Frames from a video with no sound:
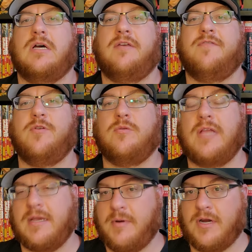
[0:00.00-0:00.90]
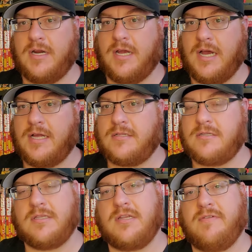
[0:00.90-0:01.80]
if you like American
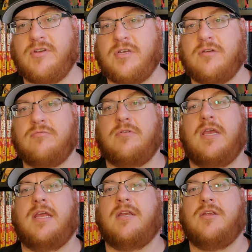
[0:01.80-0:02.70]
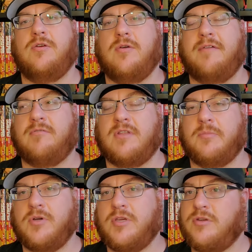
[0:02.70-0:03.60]
Gods, the TV show, and you haven't read the
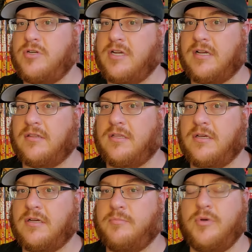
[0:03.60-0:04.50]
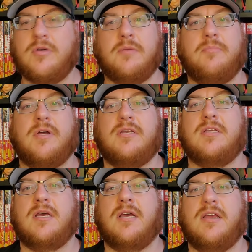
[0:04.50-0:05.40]
book, you should check out the book. But
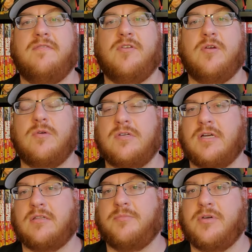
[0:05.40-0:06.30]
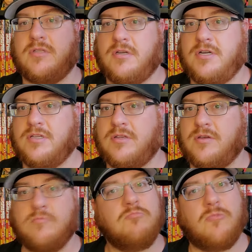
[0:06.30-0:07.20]
if you don't want to check out the book, there is
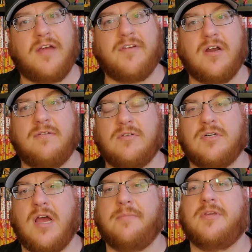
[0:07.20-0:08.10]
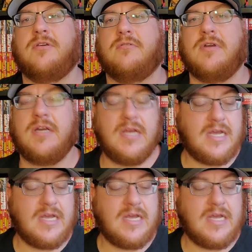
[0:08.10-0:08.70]
the graphic novel or comic you can read.